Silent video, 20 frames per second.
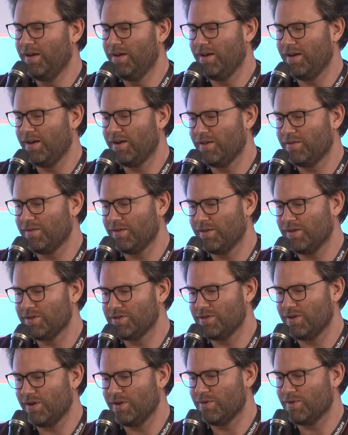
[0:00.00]
And I think there's
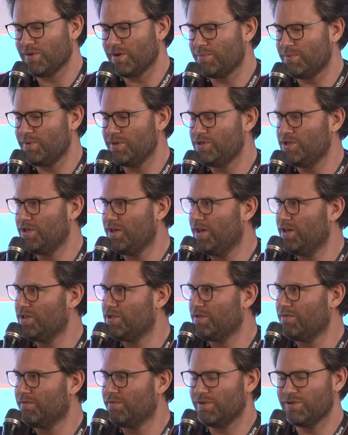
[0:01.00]
an
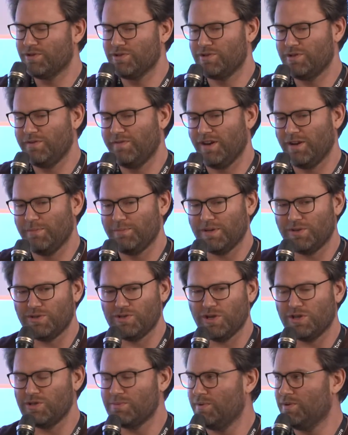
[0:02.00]
underappreciation for just developing
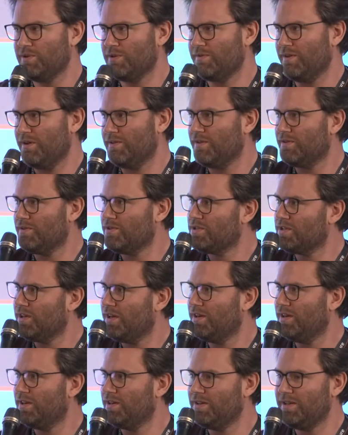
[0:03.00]
judgment around
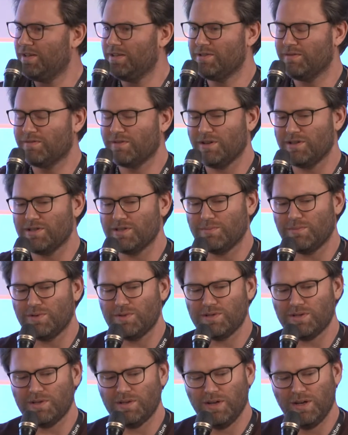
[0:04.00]
understanding needs of
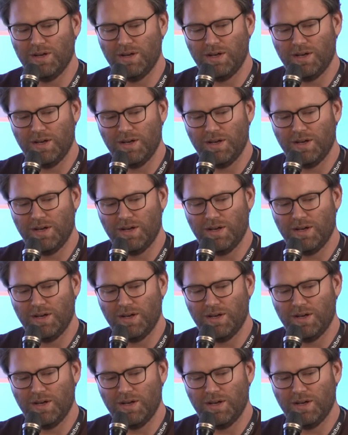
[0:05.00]
customers.